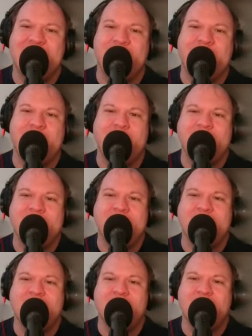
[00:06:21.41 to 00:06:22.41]
so they're wondering, what's he
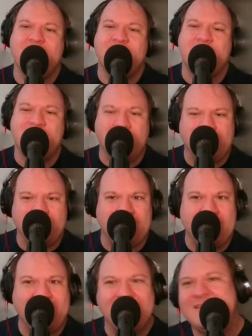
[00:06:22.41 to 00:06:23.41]
going to do? Someone call the
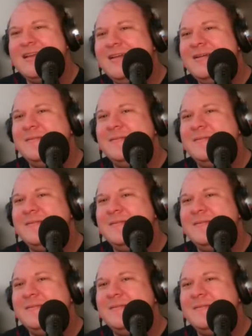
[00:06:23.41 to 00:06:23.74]
police.